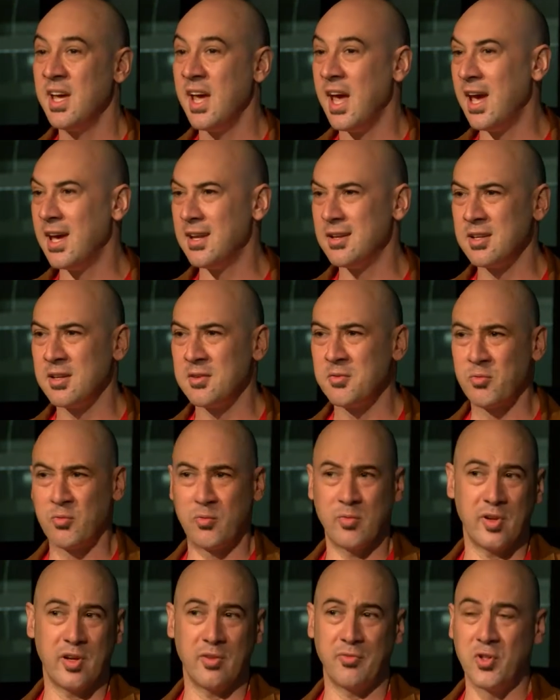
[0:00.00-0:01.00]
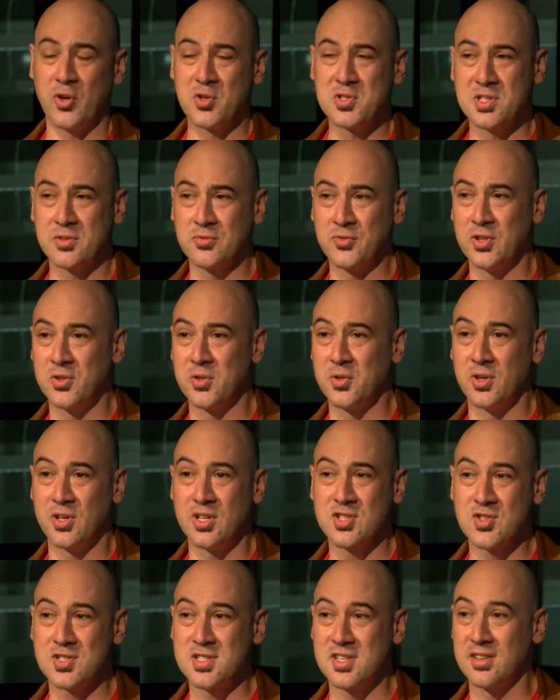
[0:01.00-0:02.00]
And if those of you who are
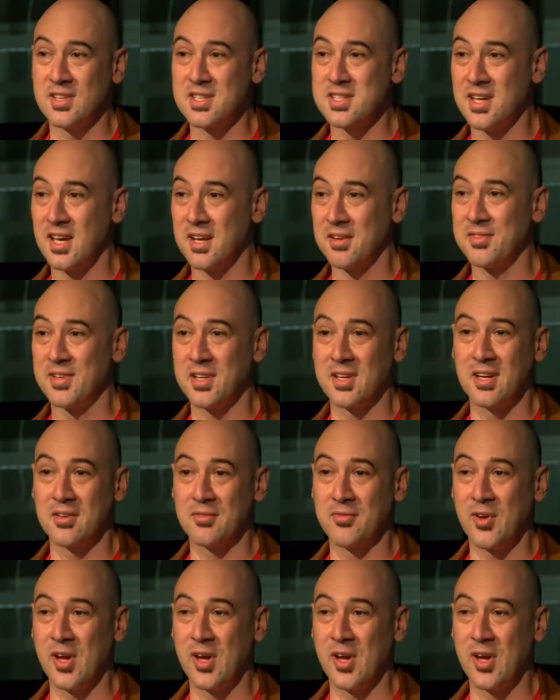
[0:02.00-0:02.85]
interested in this kind of thing have,